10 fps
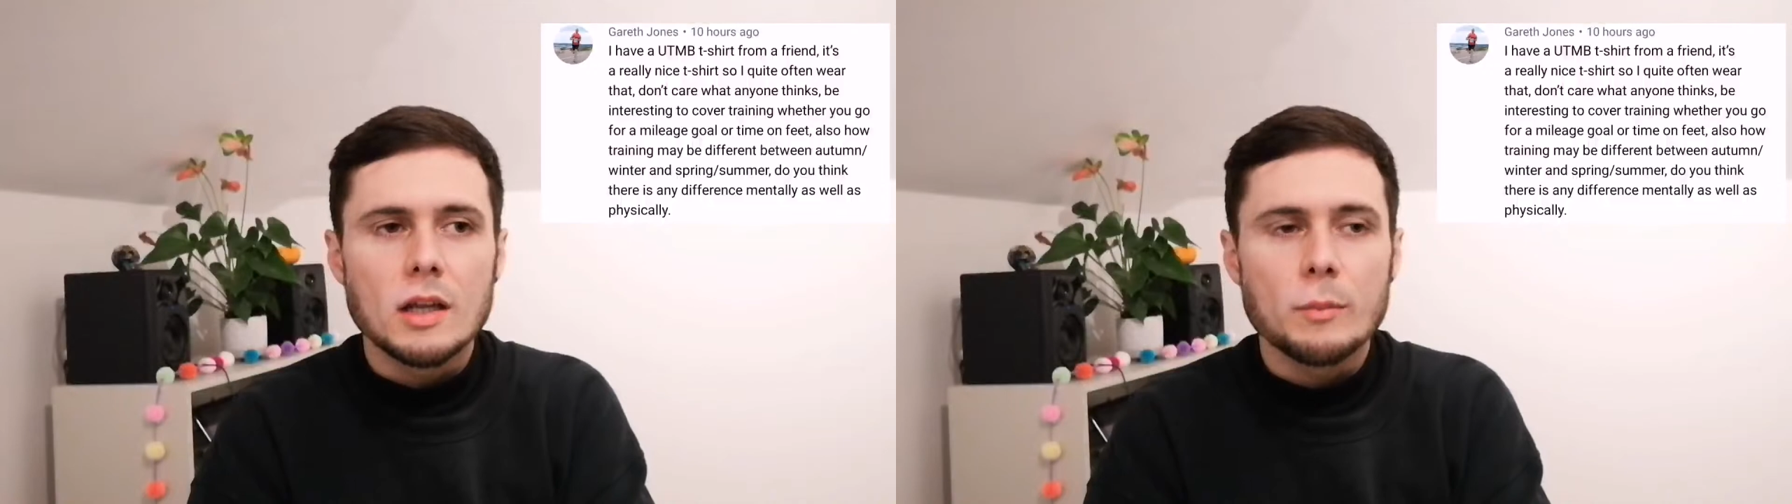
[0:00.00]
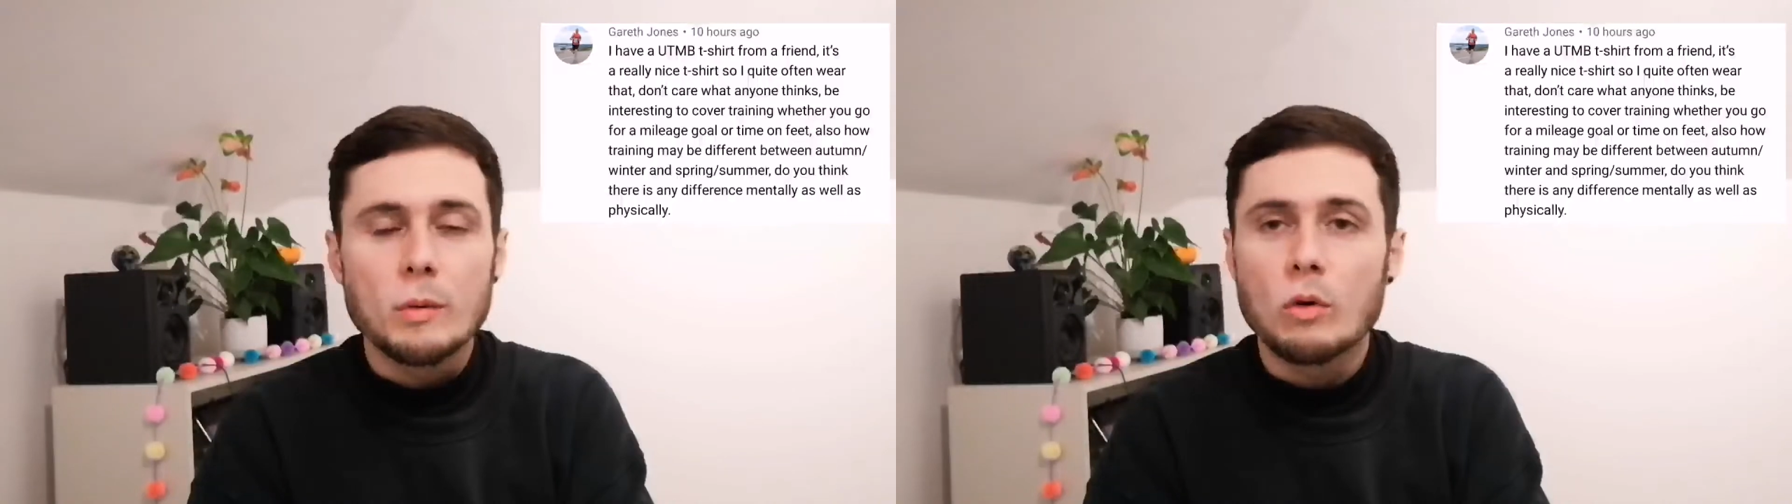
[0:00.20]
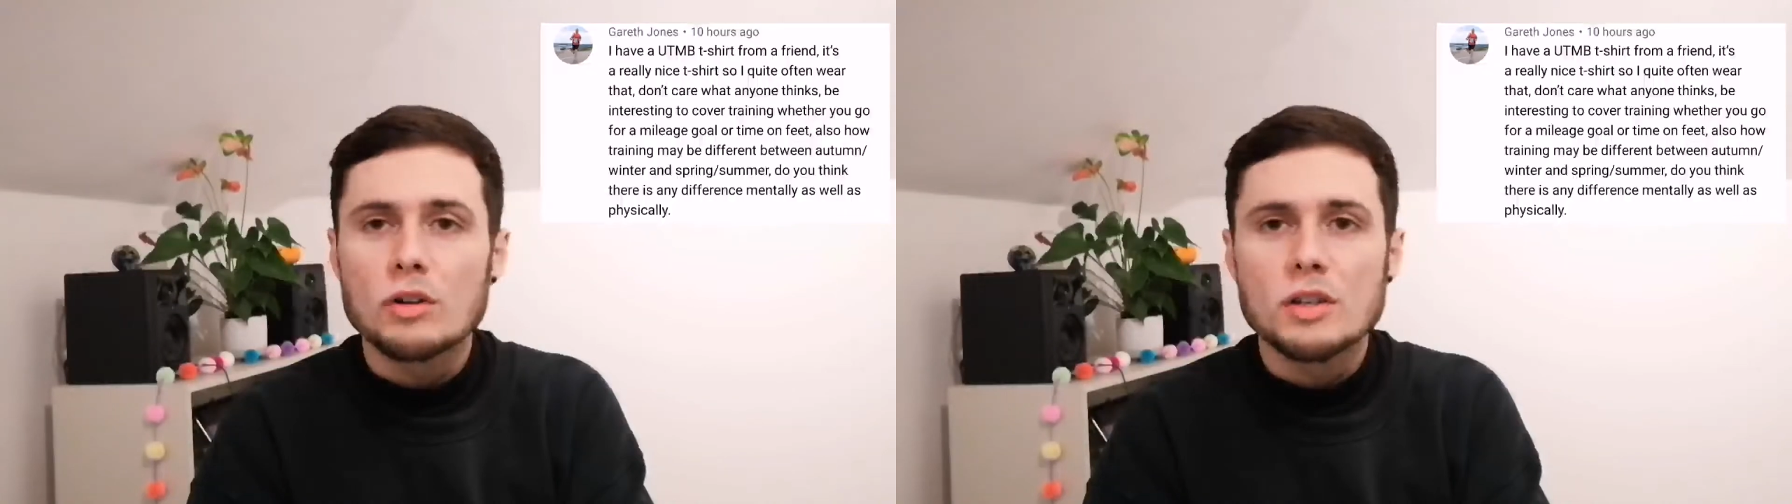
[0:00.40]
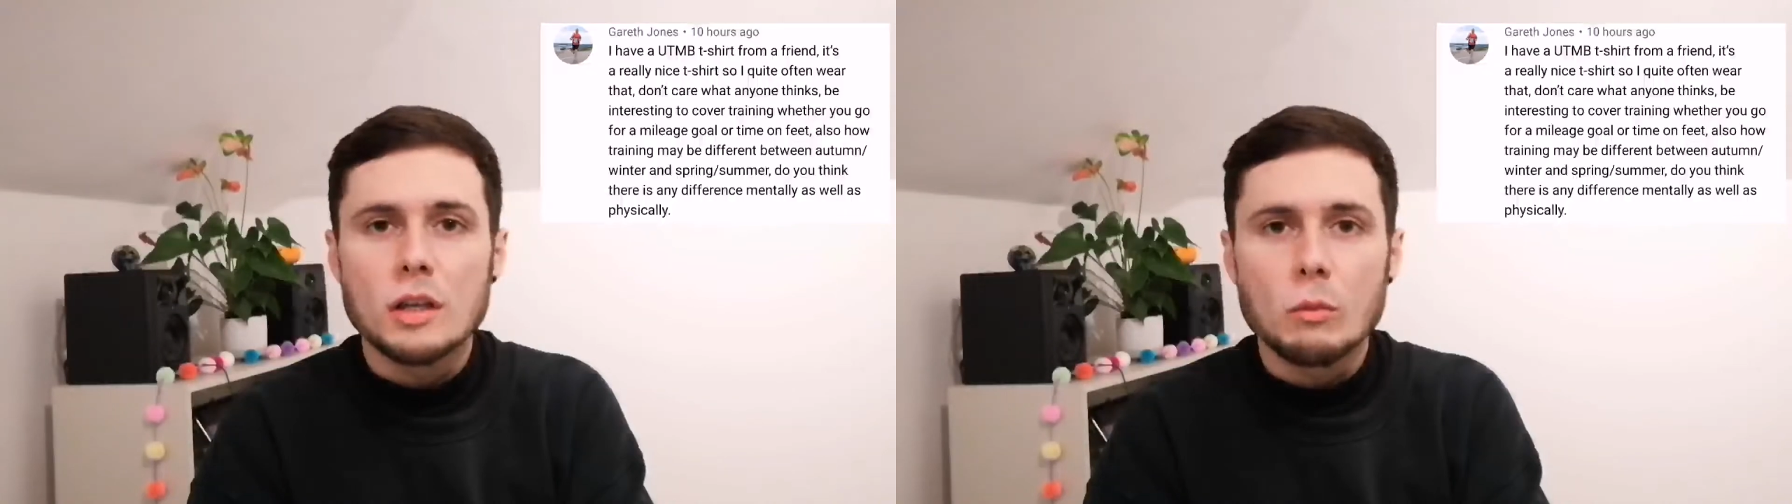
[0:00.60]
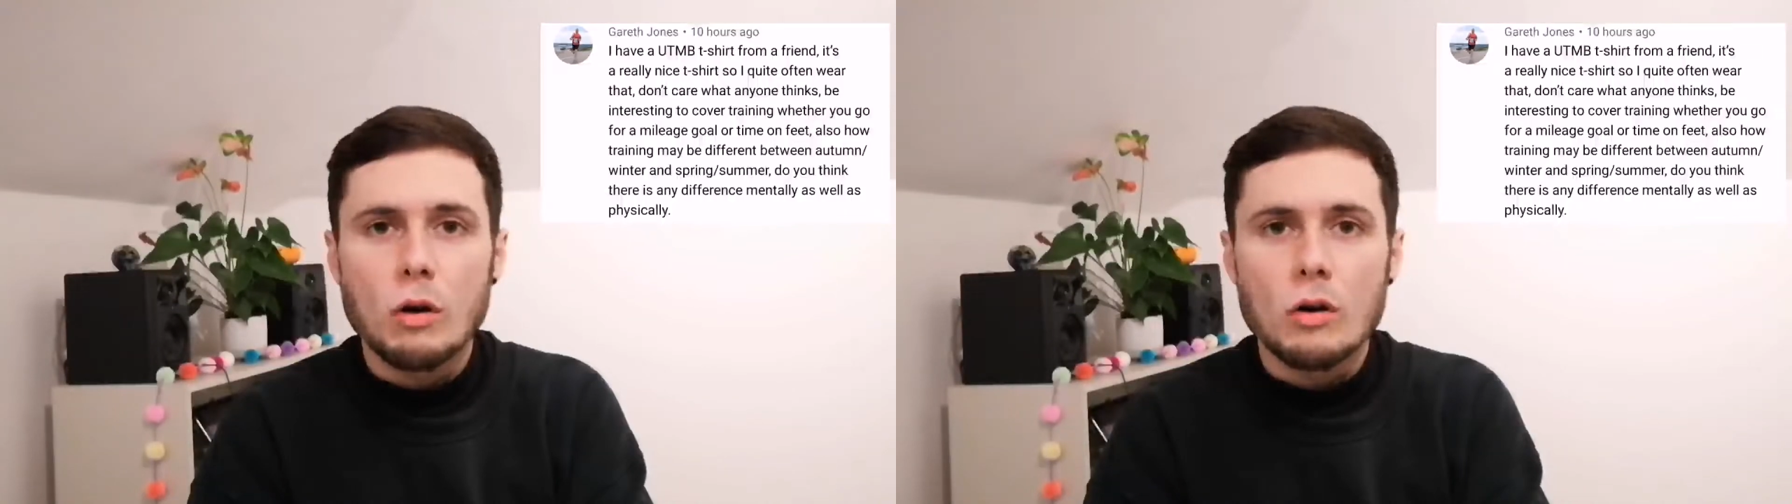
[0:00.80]
be watching
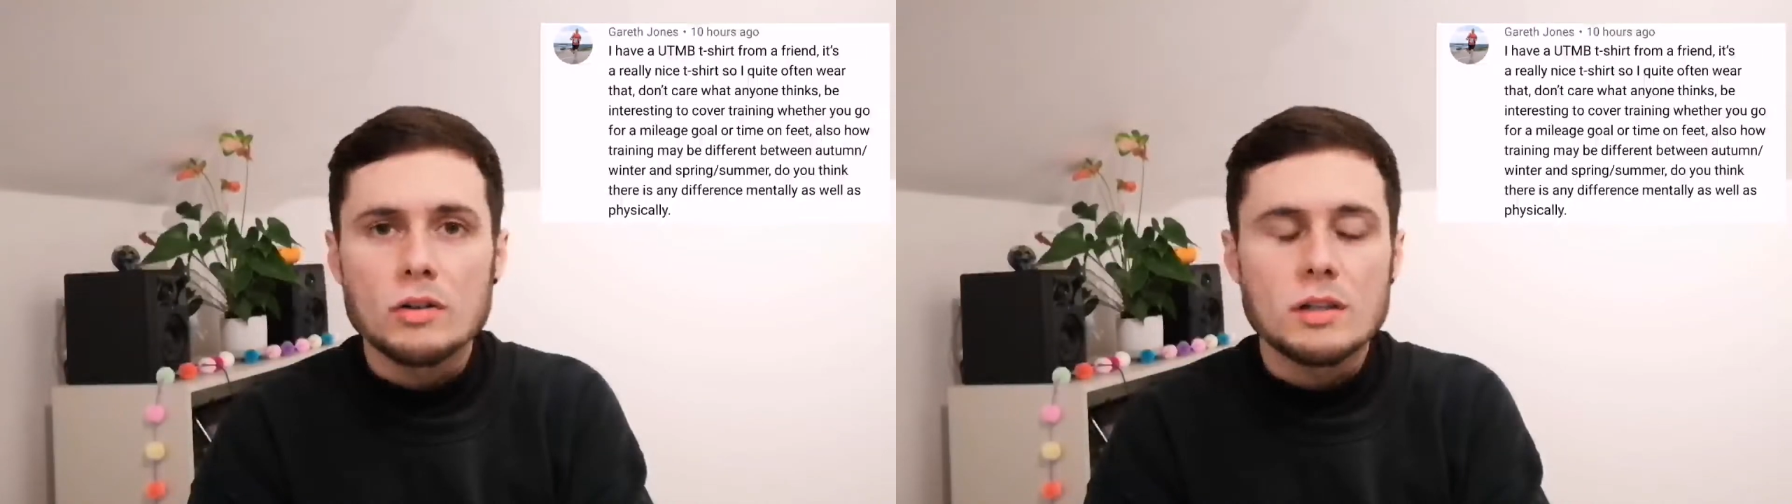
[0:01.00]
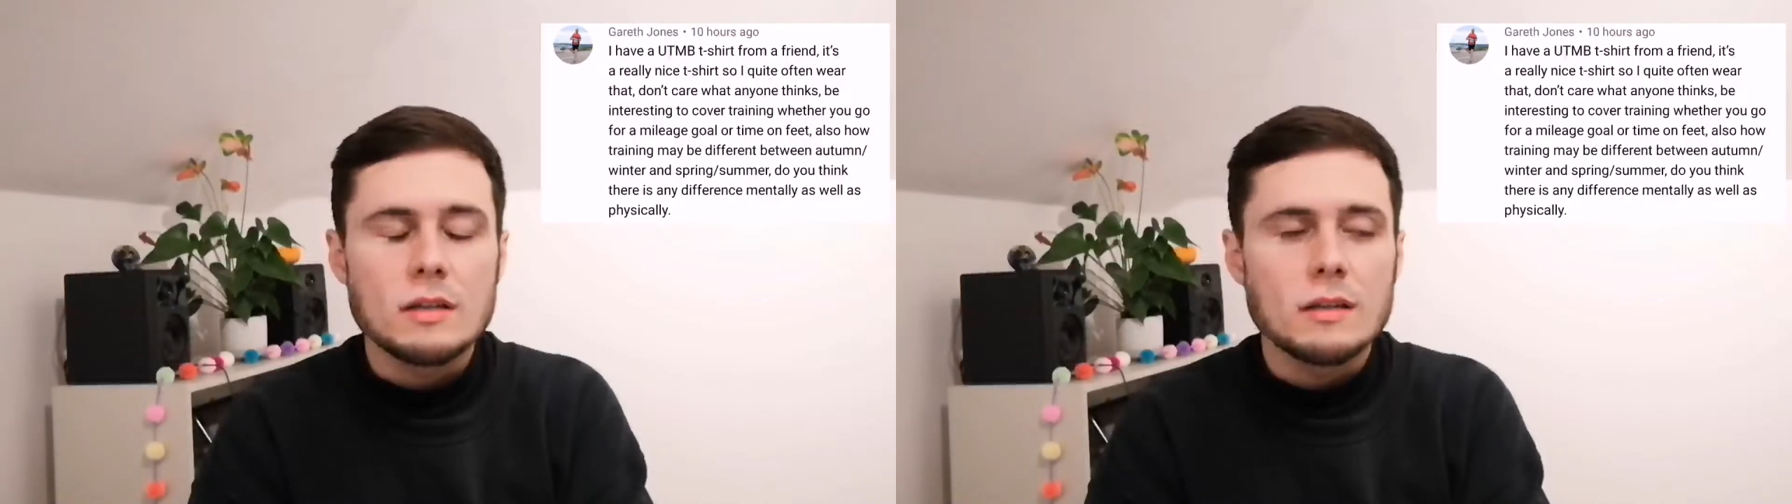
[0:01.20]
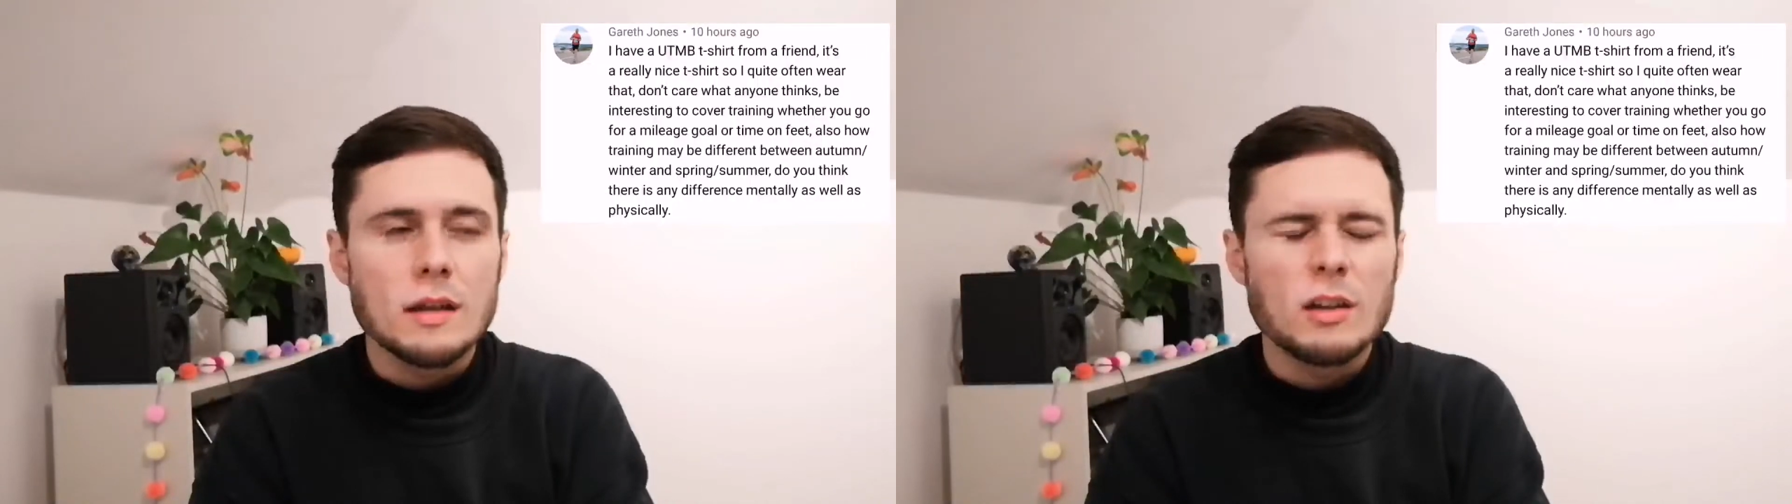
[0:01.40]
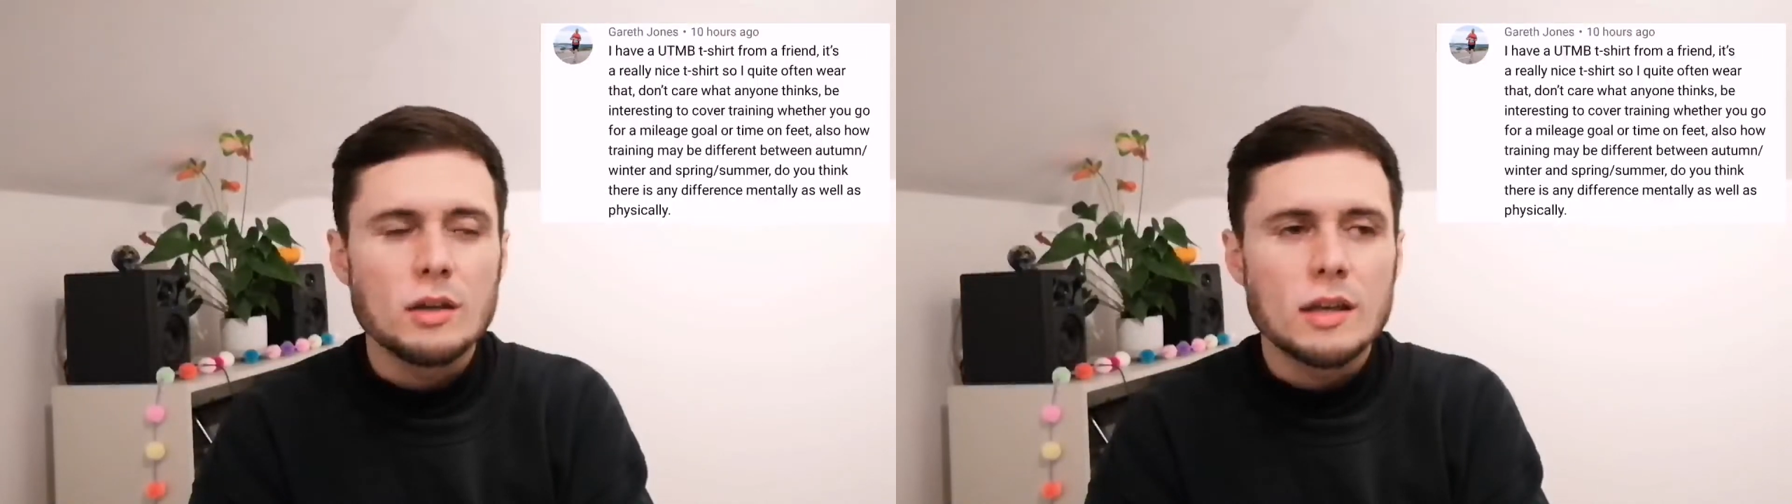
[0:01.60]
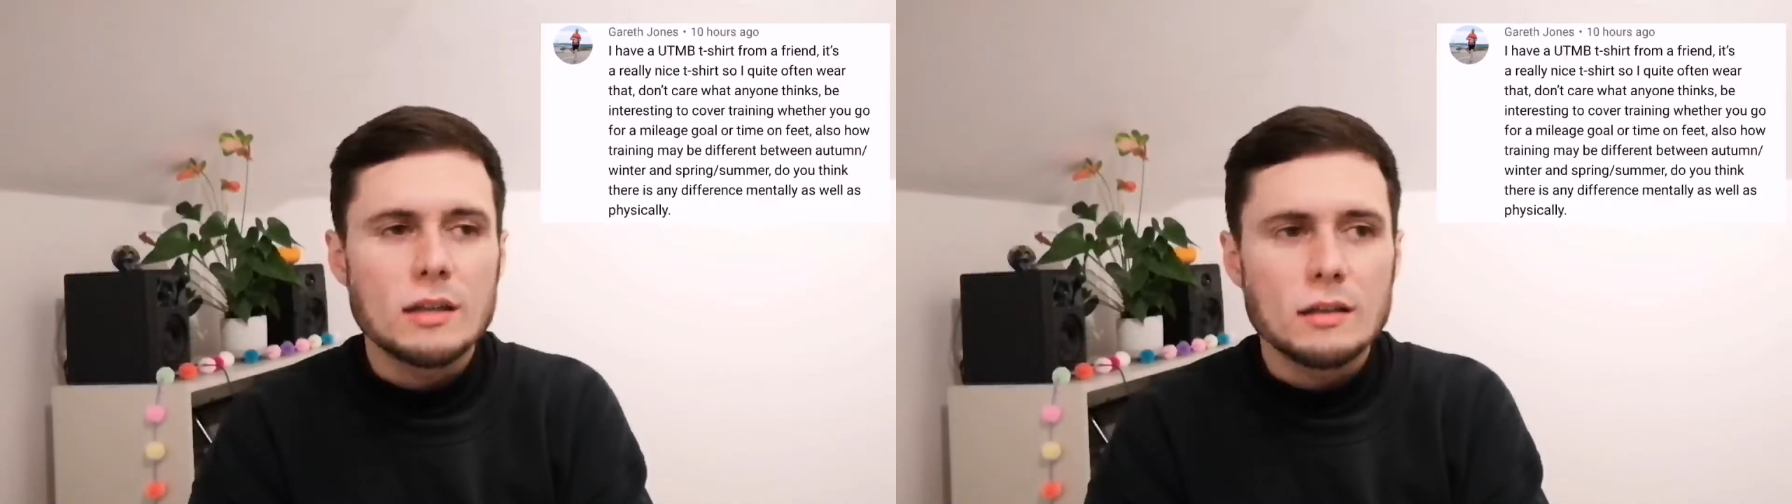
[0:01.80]
your watch and
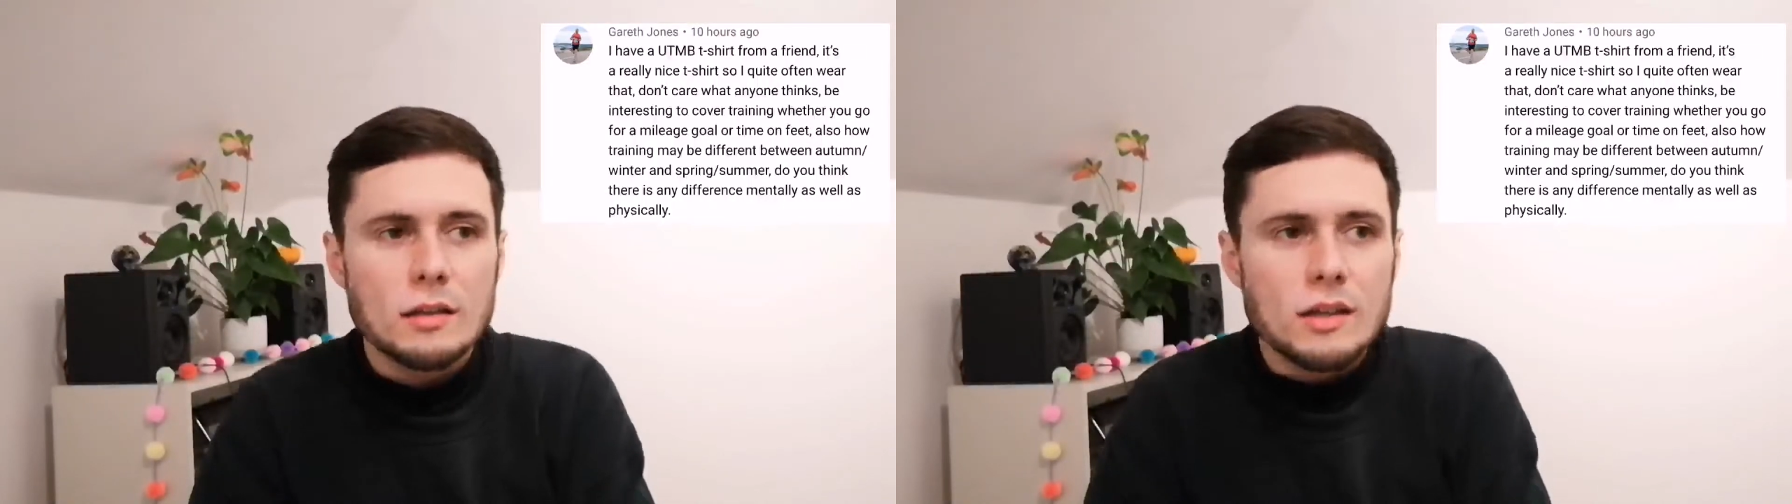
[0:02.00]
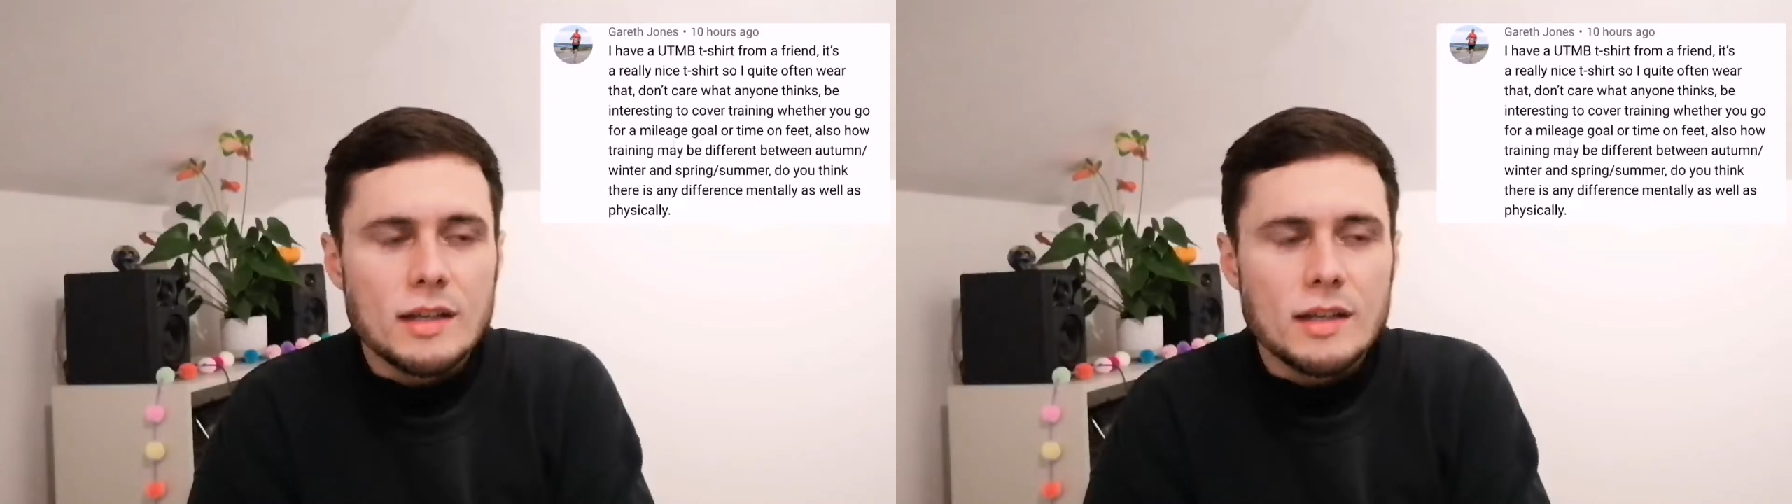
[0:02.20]
look at